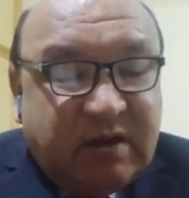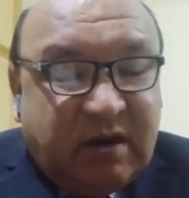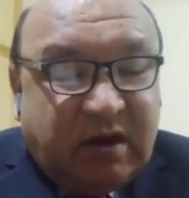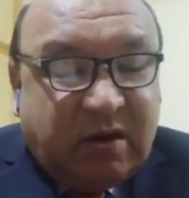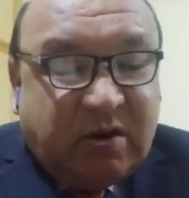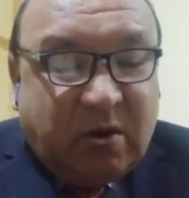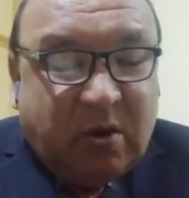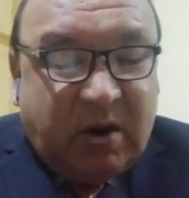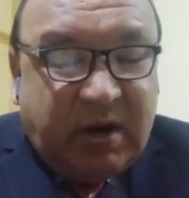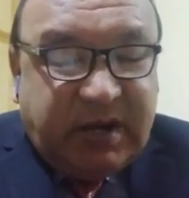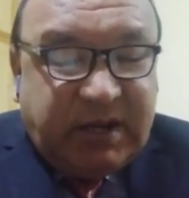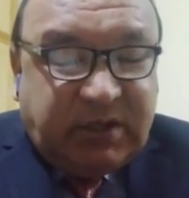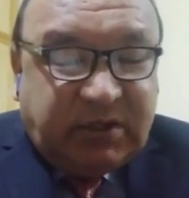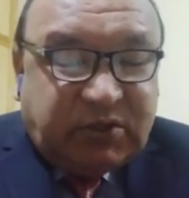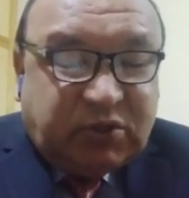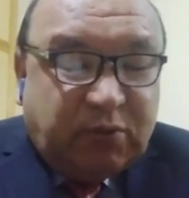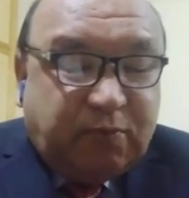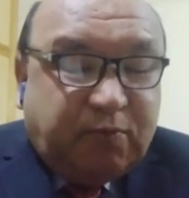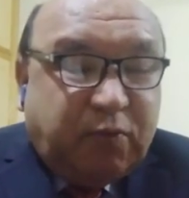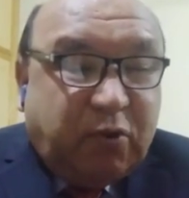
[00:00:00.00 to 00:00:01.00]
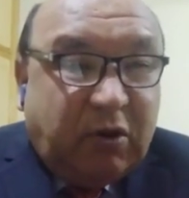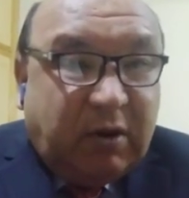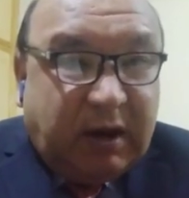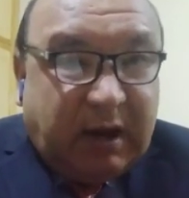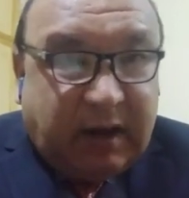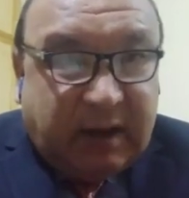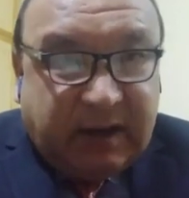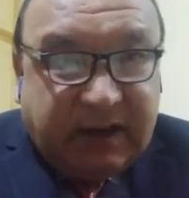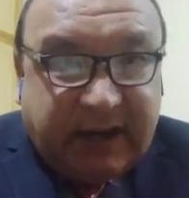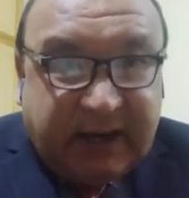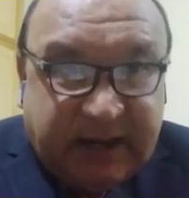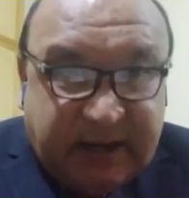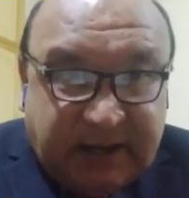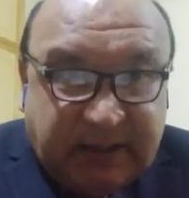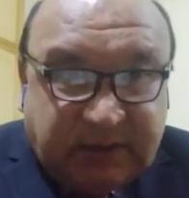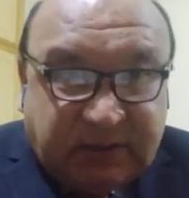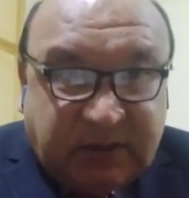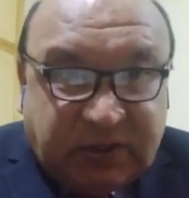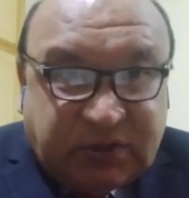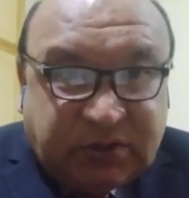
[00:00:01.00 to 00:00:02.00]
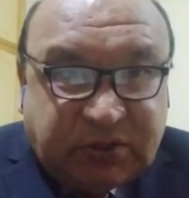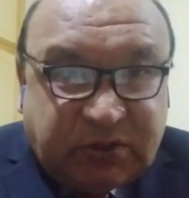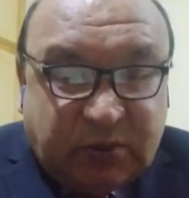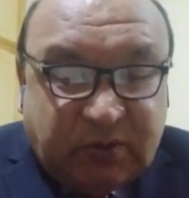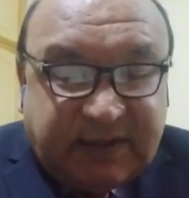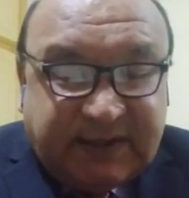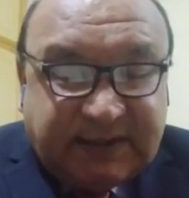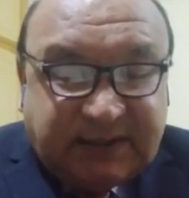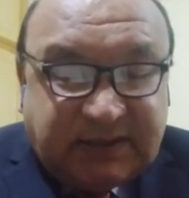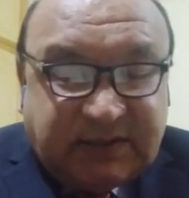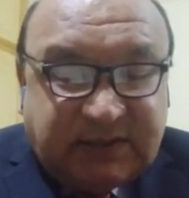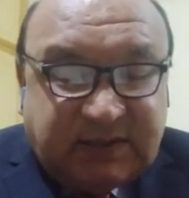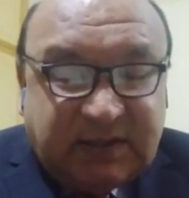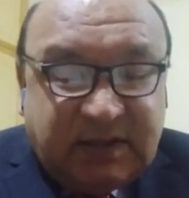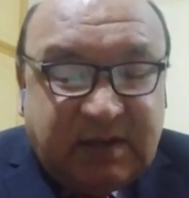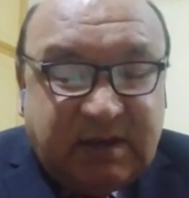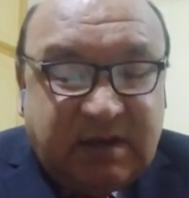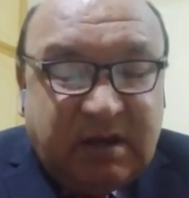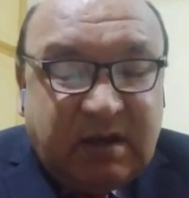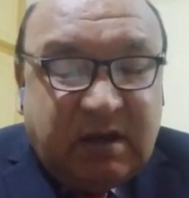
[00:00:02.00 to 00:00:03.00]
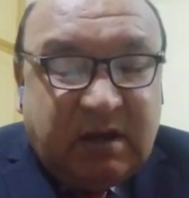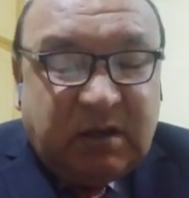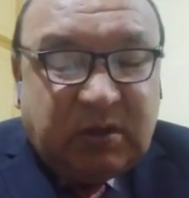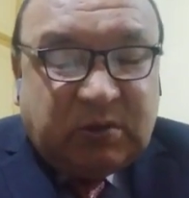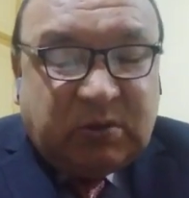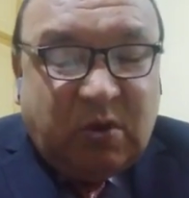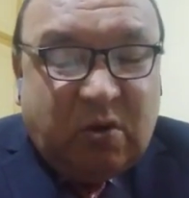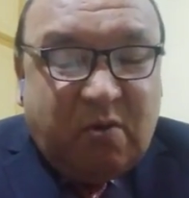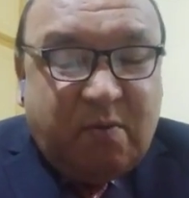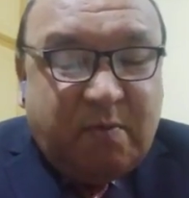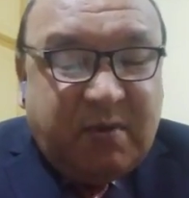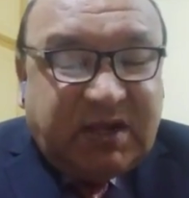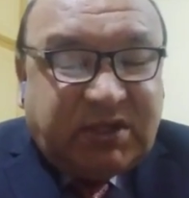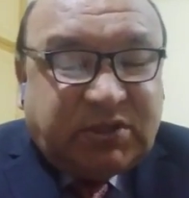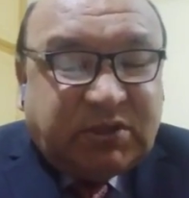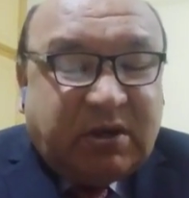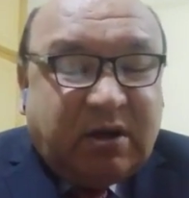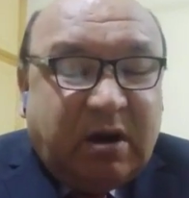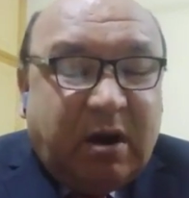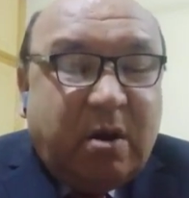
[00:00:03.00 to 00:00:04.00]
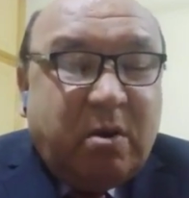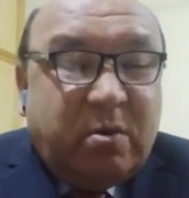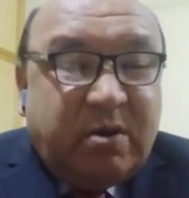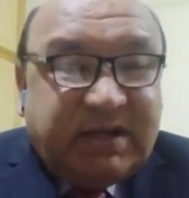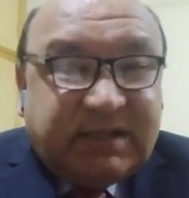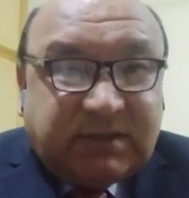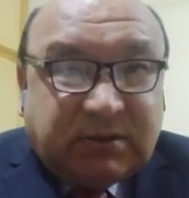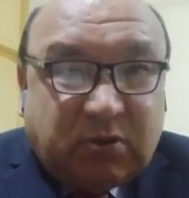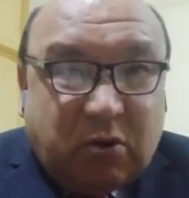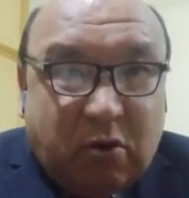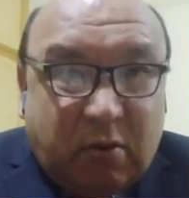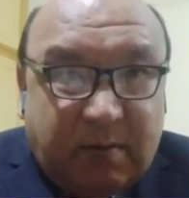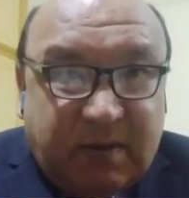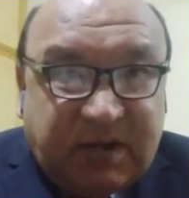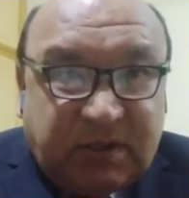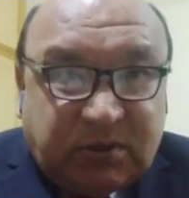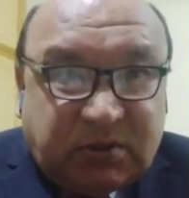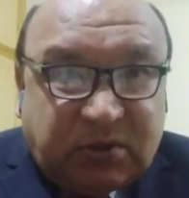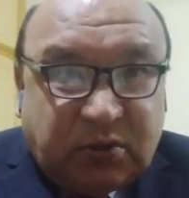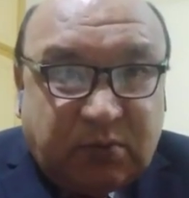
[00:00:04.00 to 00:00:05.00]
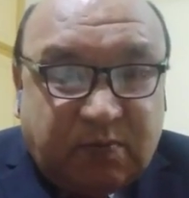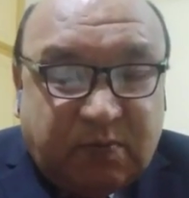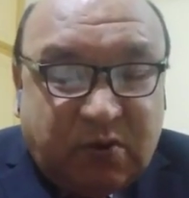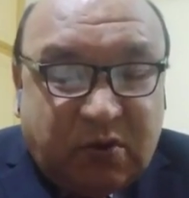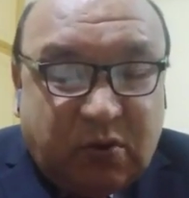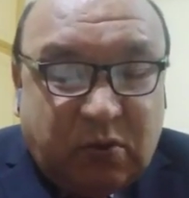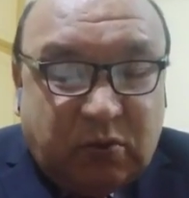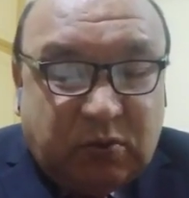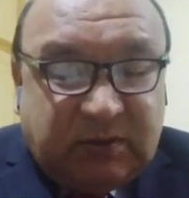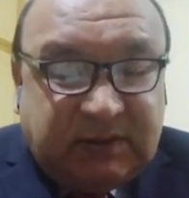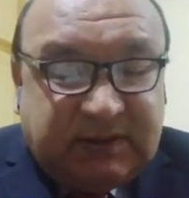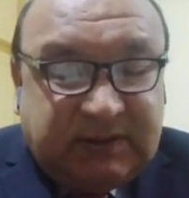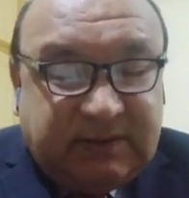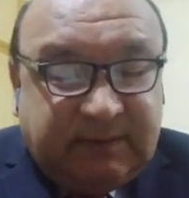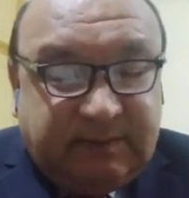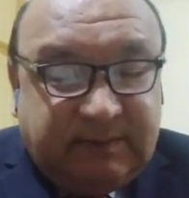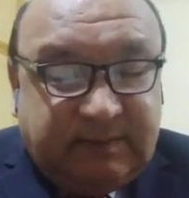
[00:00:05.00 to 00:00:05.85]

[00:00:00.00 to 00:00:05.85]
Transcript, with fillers: According to Pollock, another jurist, though much ground is common to both,